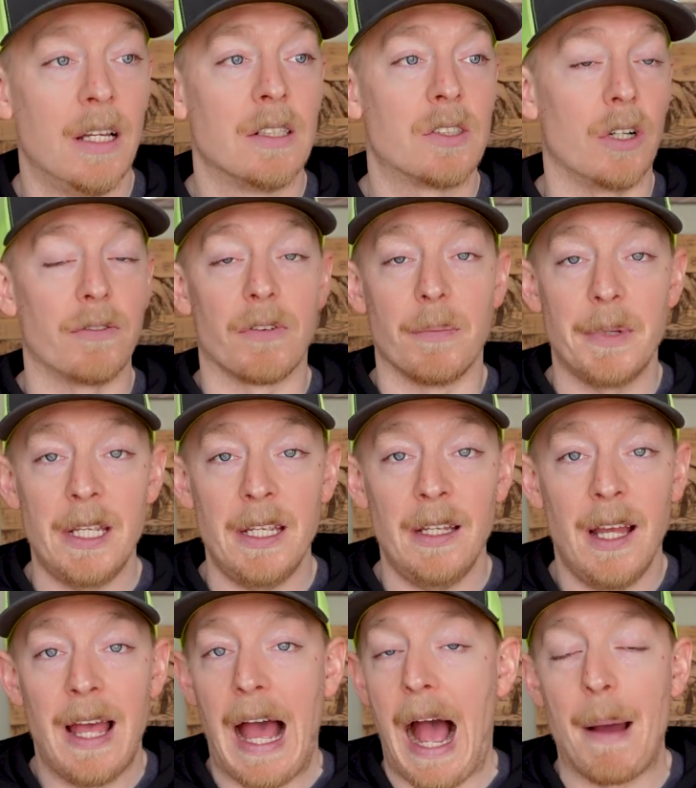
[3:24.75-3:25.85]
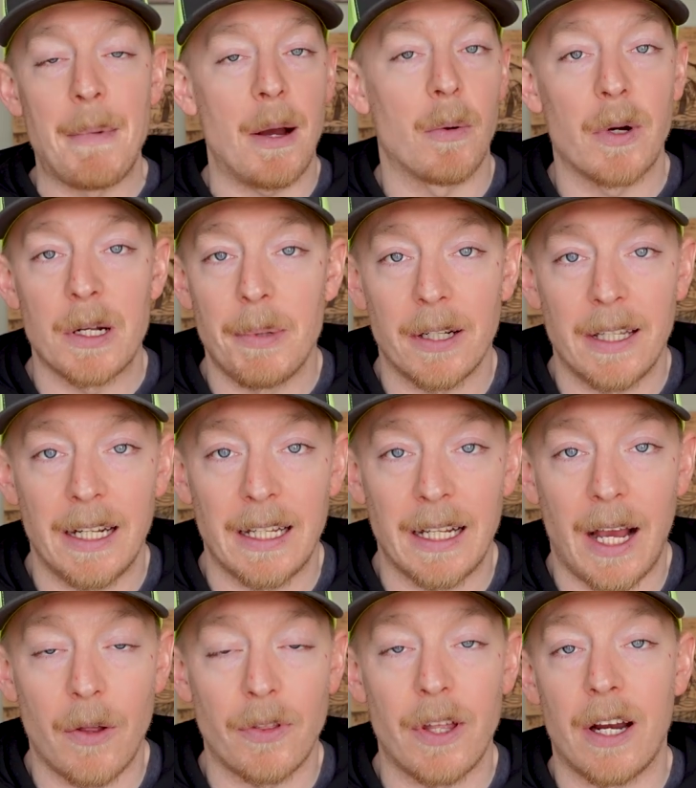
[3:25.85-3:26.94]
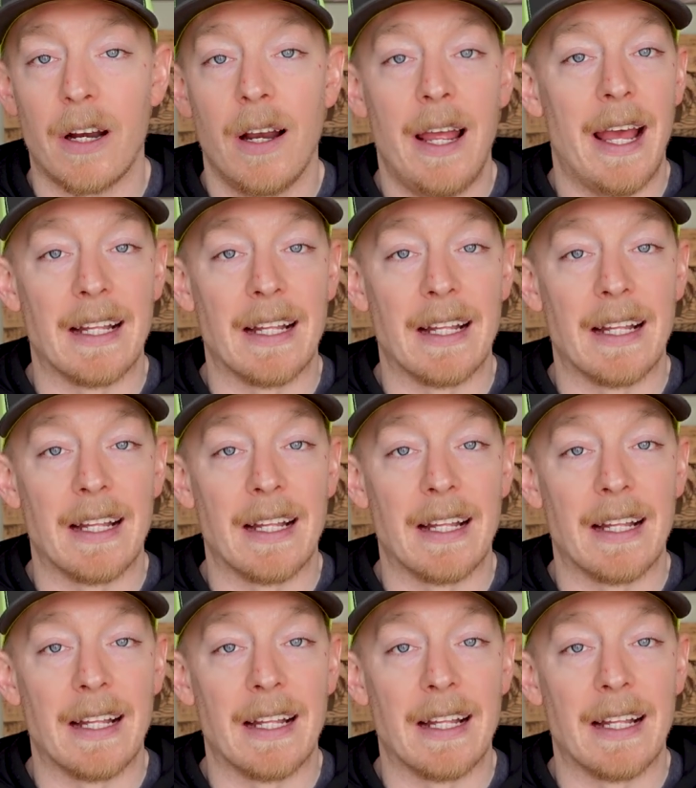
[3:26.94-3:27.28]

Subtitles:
So for me, I'm not worried about getting out there